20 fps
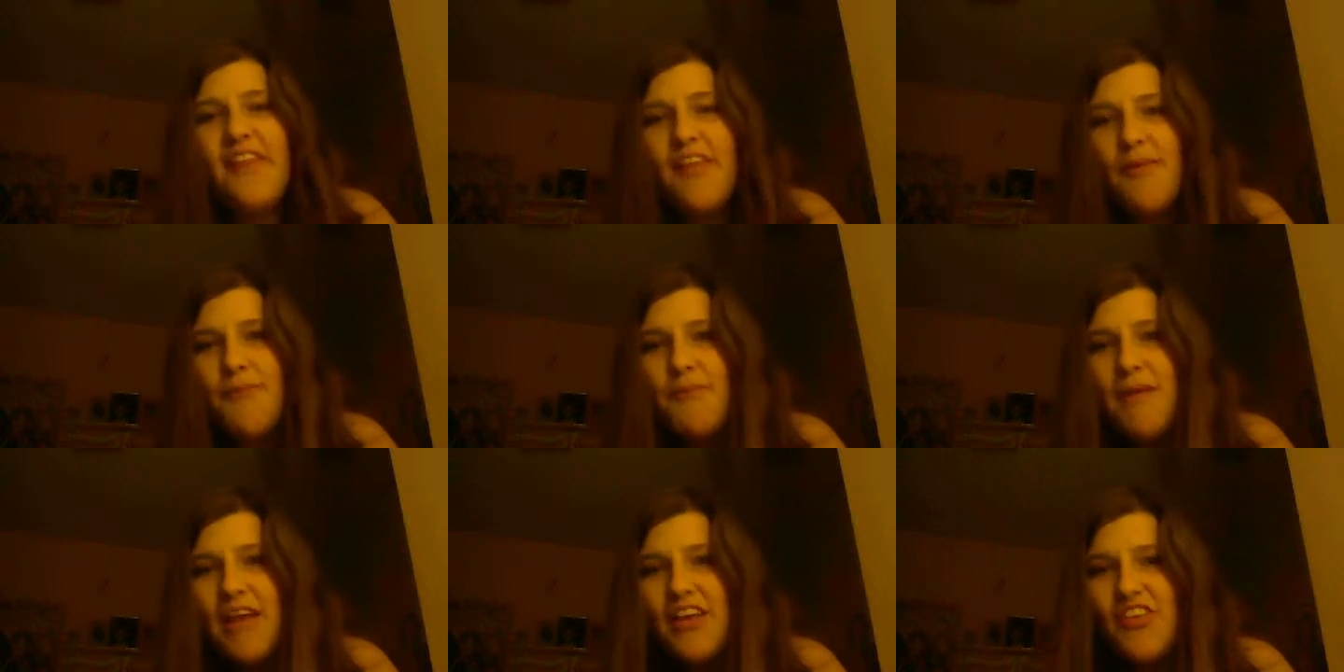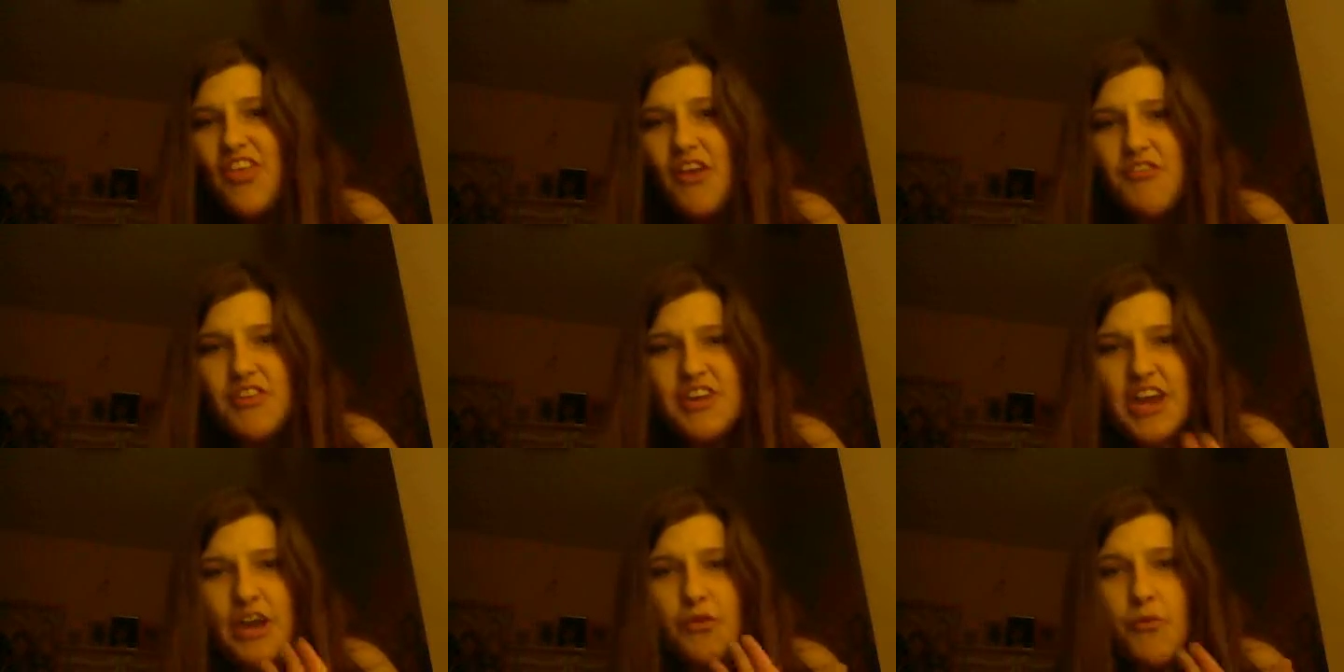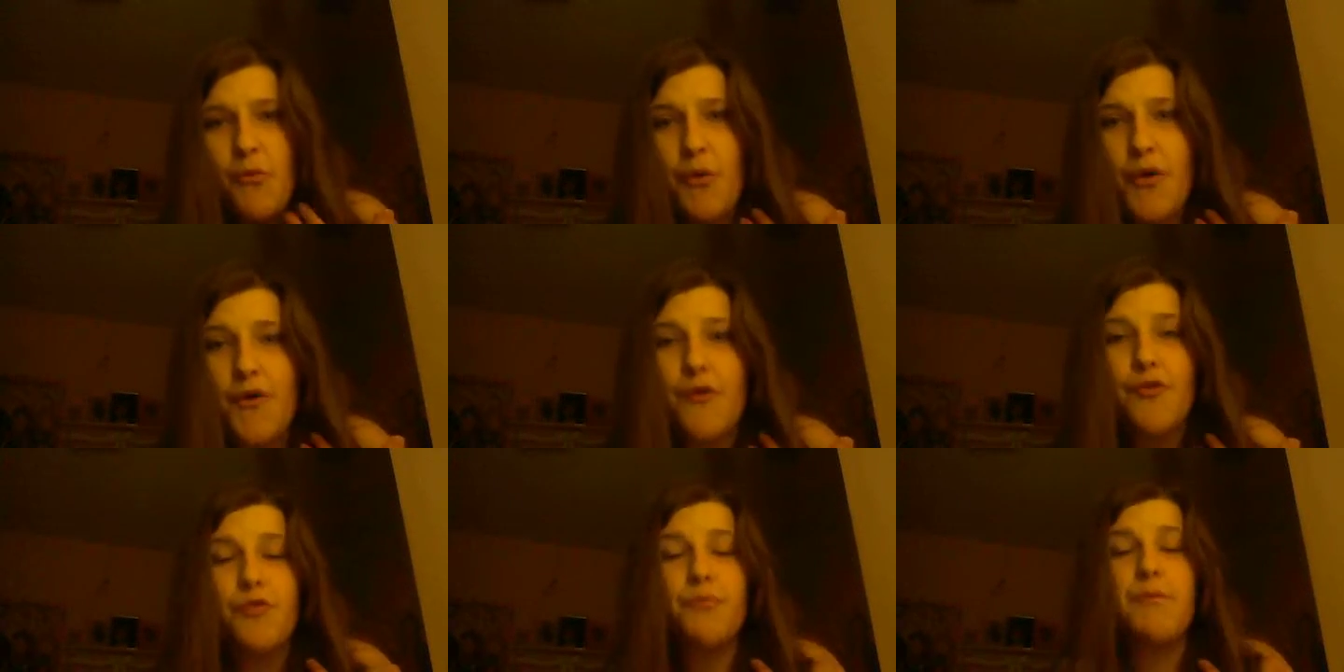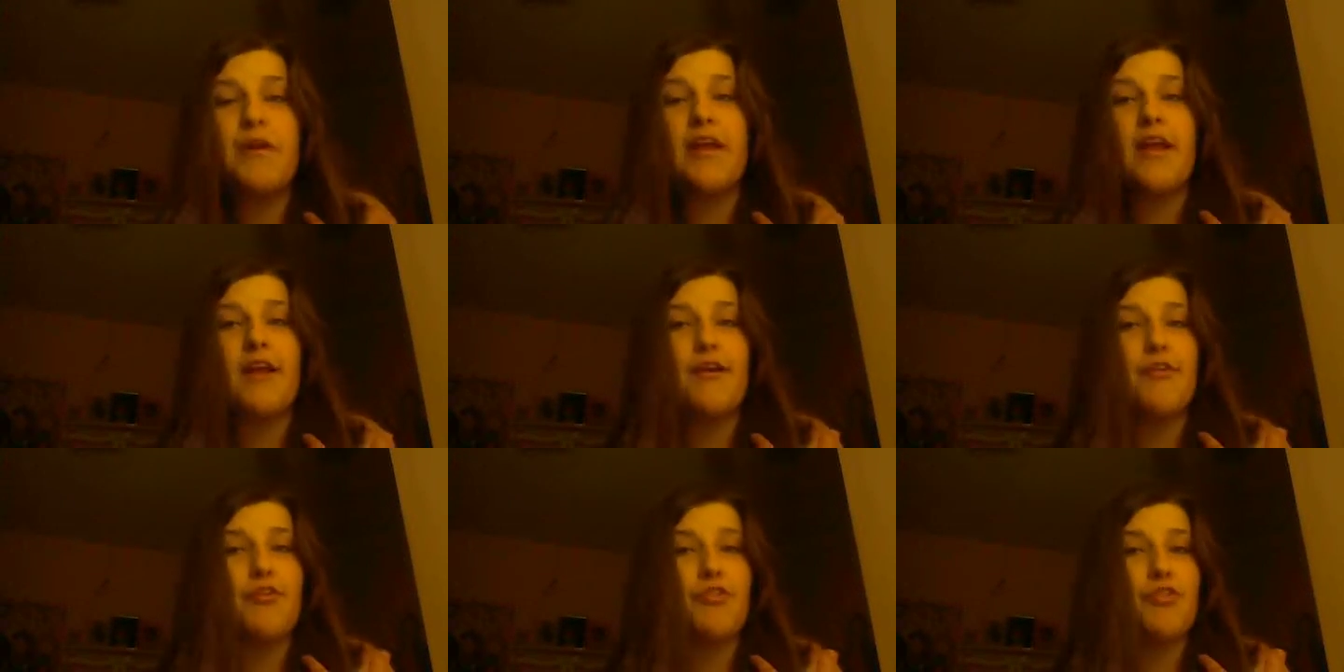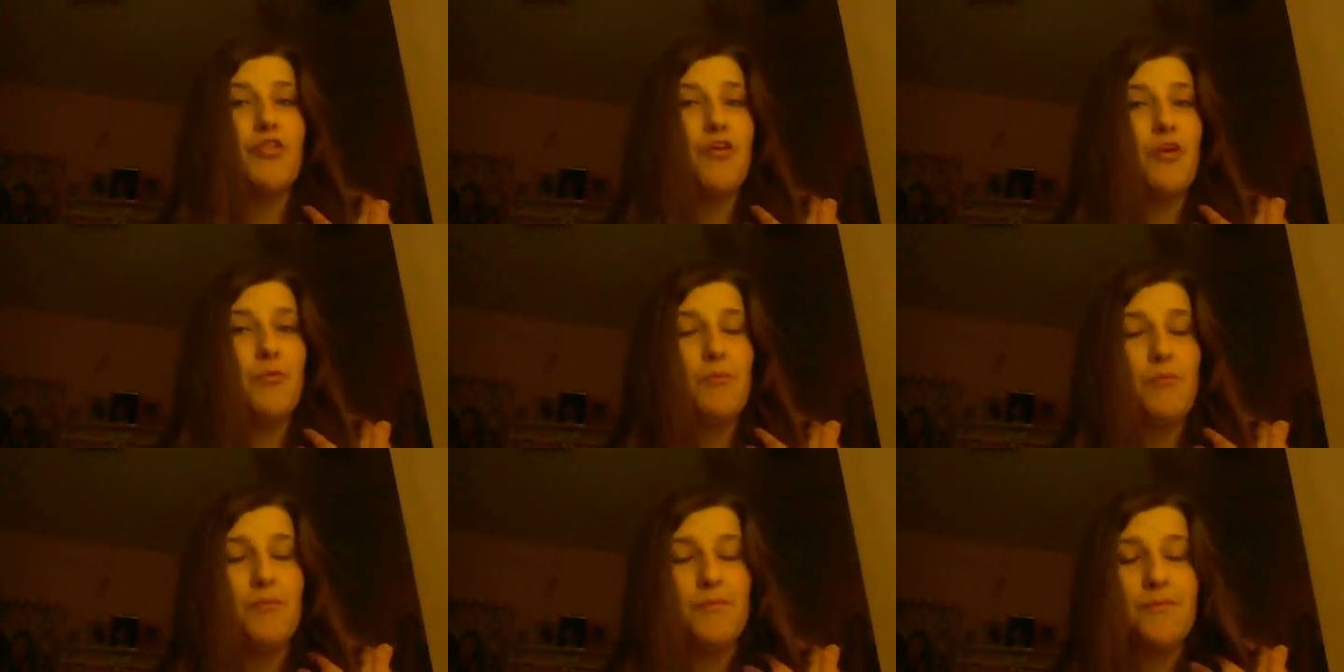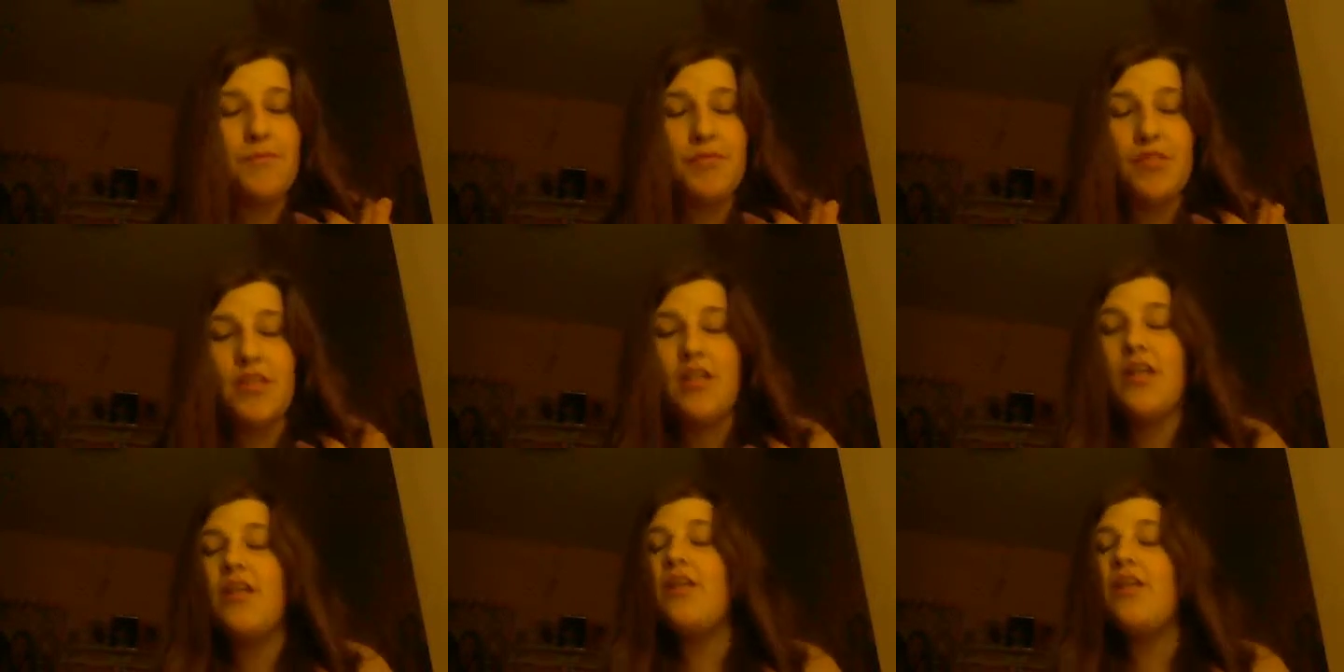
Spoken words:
then it makes everything worse because they're